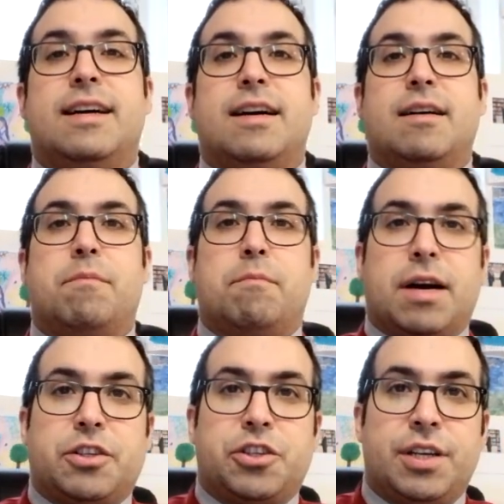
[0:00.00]

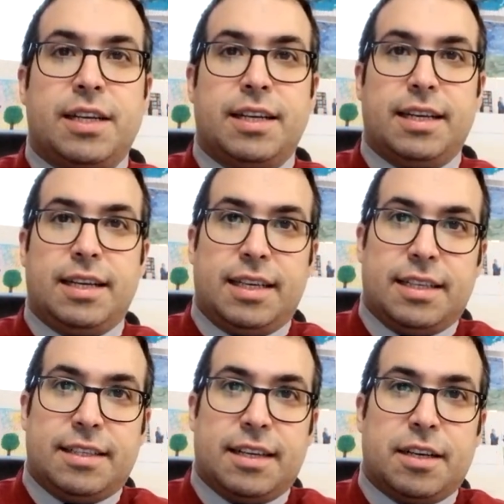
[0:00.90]
much
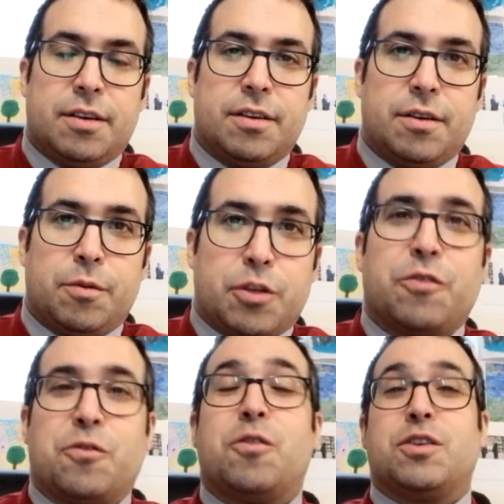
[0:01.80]
easier, which of
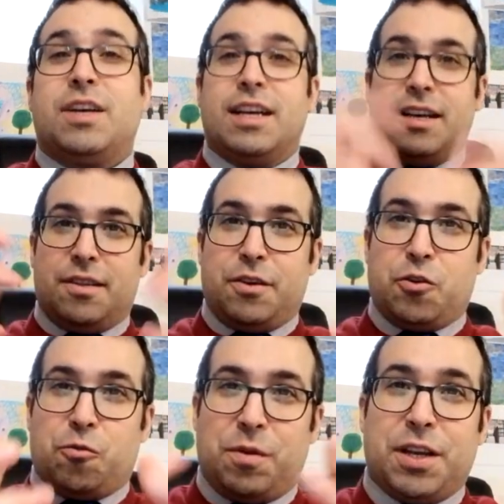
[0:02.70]
course the
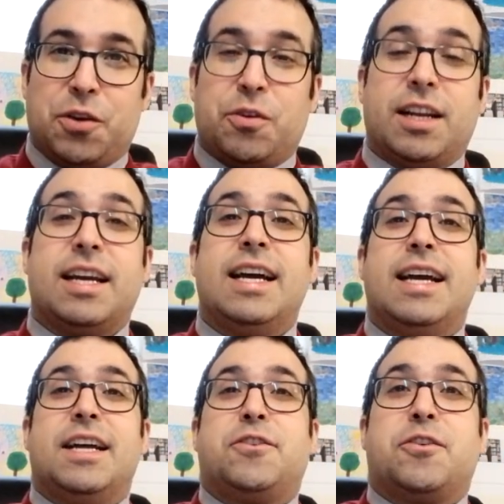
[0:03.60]
European Union
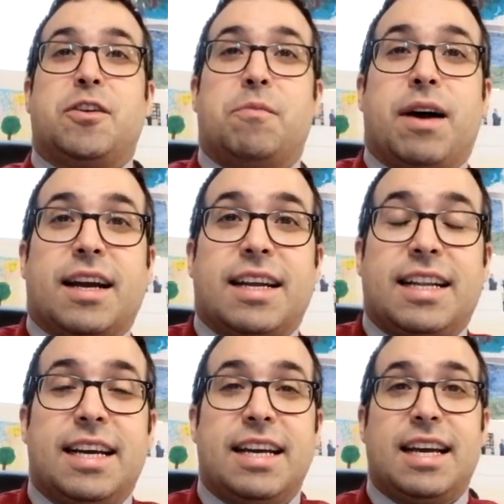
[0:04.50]
internal market
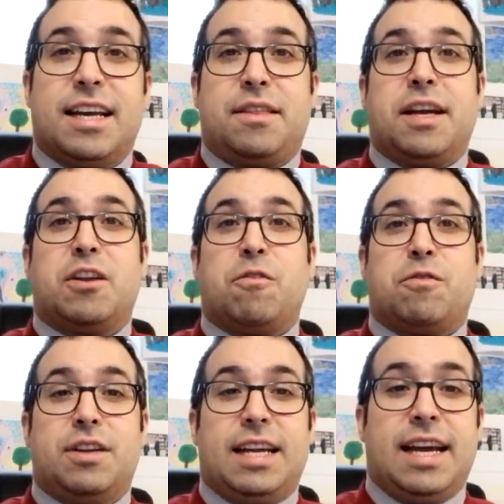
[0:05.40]
at the end of the
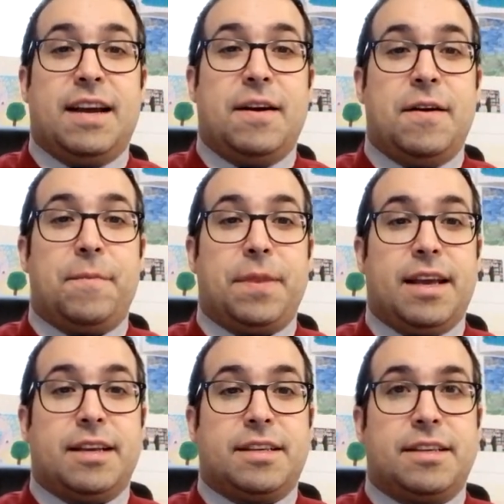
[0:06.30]
day
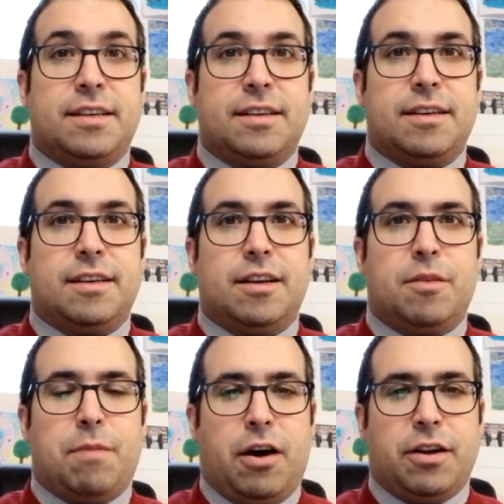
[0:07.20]
is
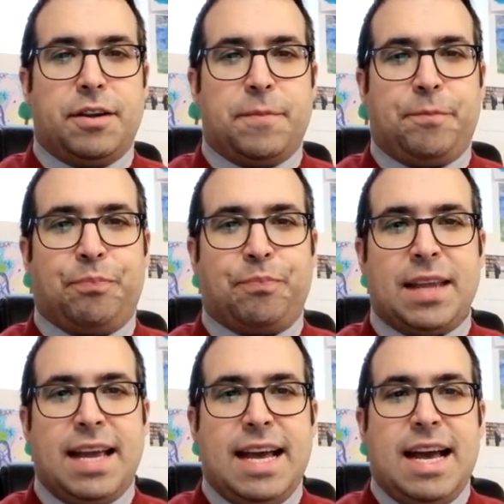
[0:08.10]
about.
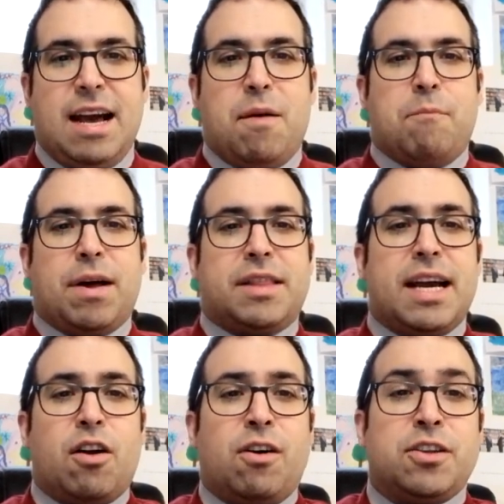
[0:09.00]
But there
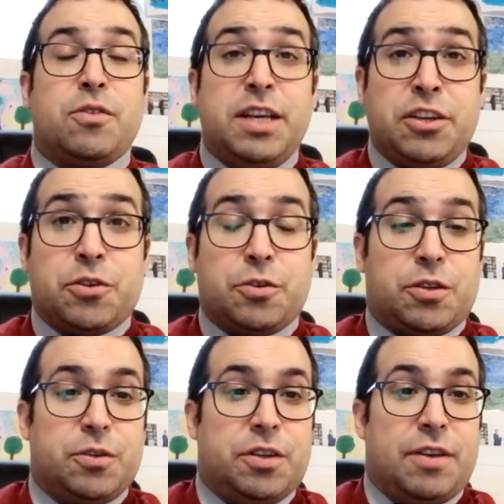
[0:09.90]
are also issues
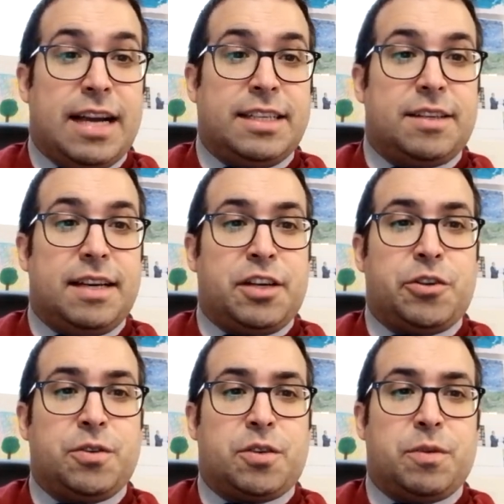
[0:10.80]
to address,
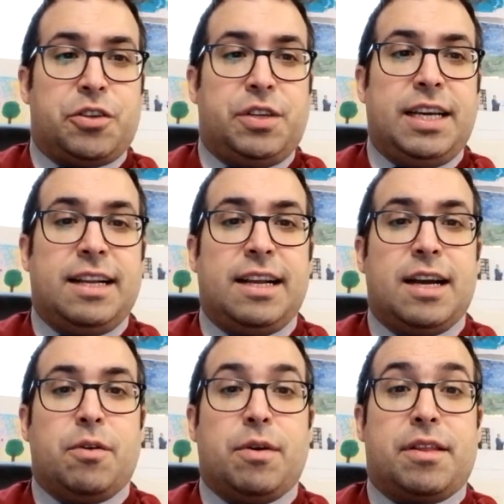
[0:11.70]
issues which deal
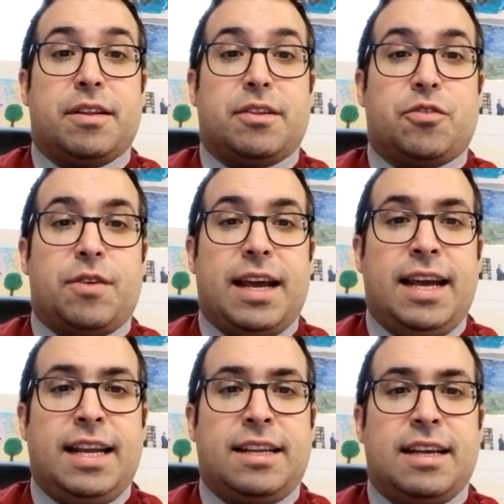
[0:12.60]
with the
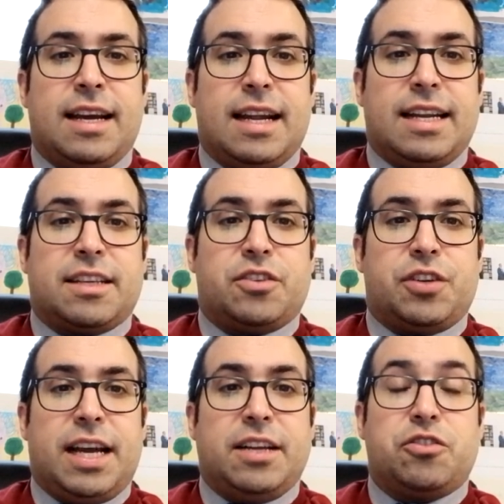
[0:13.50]
trade and
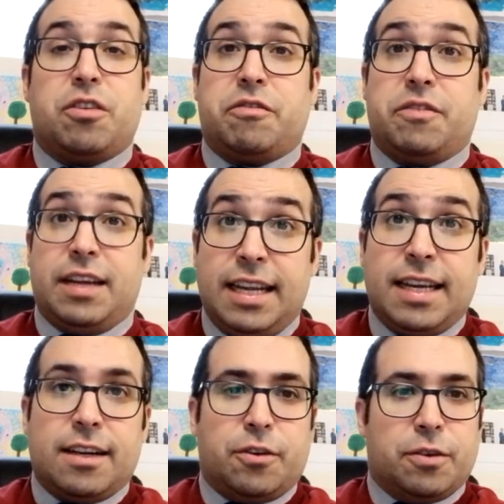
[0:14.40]
exchange of illegal
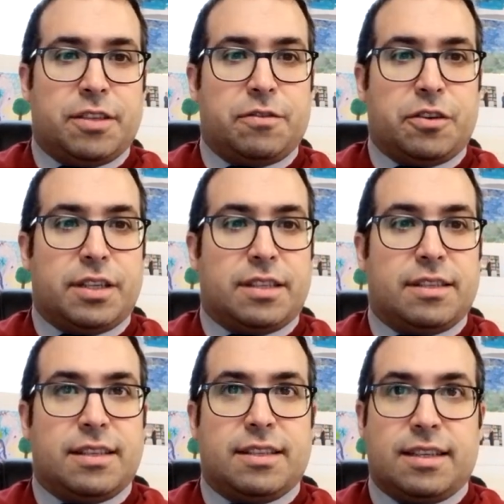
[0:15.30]
goods, for
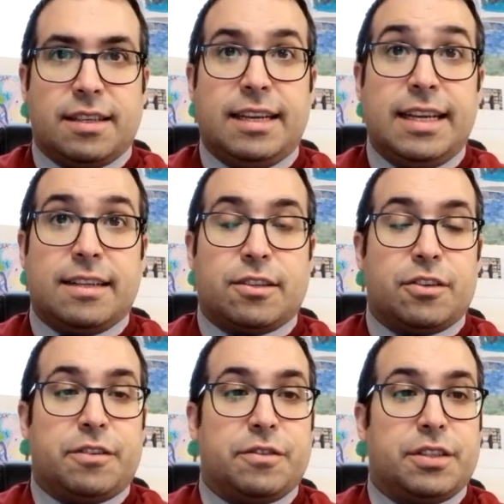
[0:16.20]
instance, and illegal
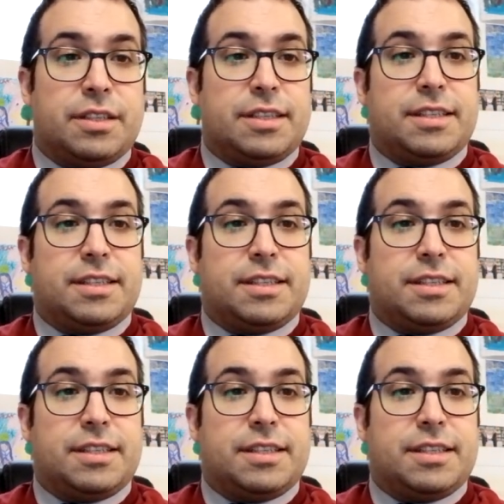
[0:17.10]
services.